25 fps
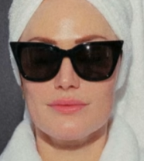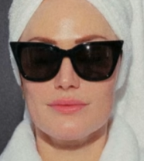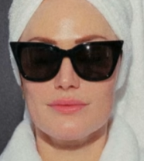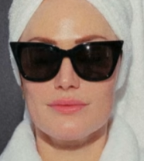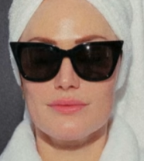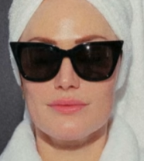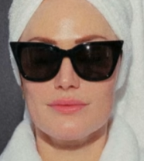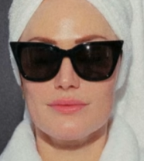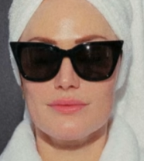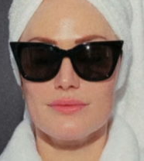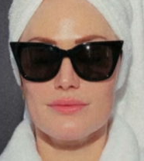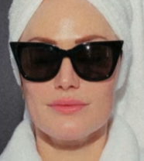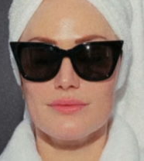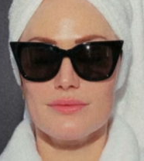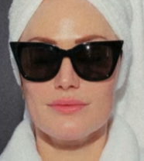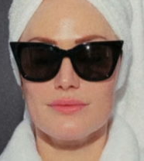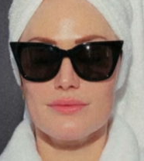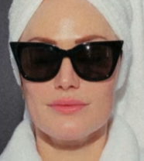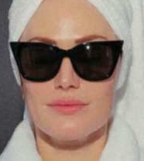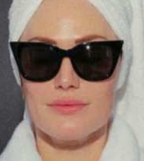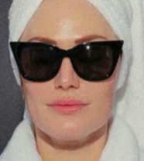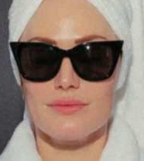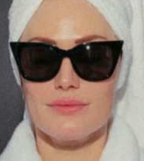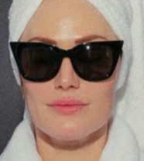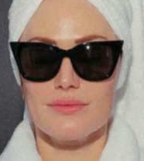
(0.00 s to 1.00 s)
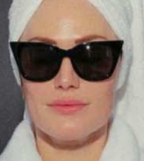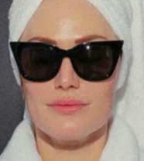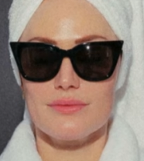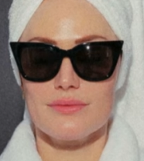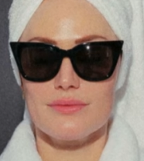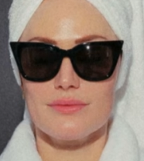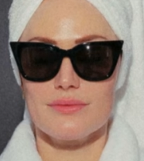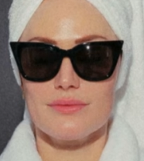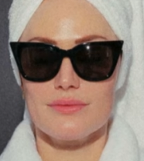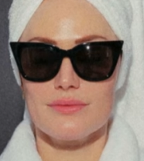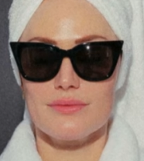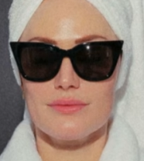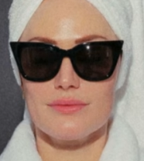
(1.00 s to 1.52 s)

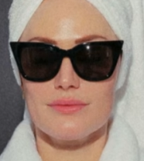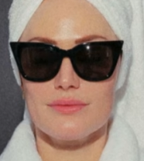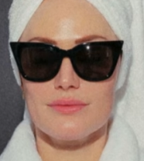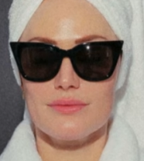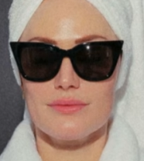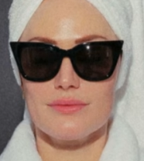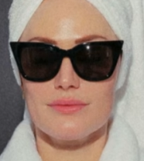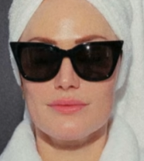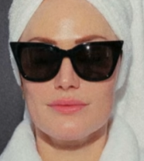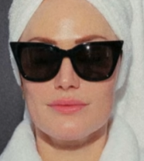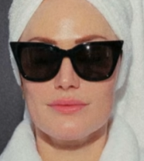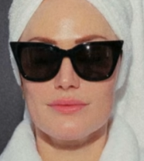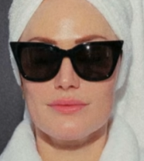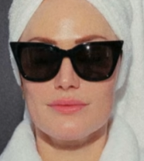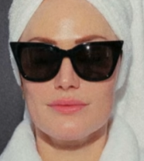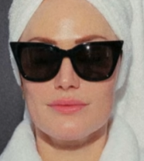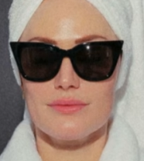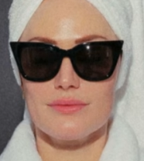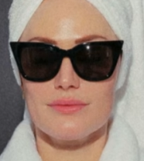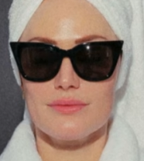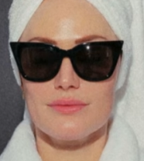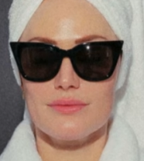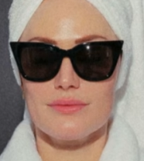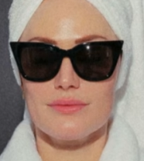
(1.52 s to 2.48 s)
The face doesn't move, so there is nothing to read.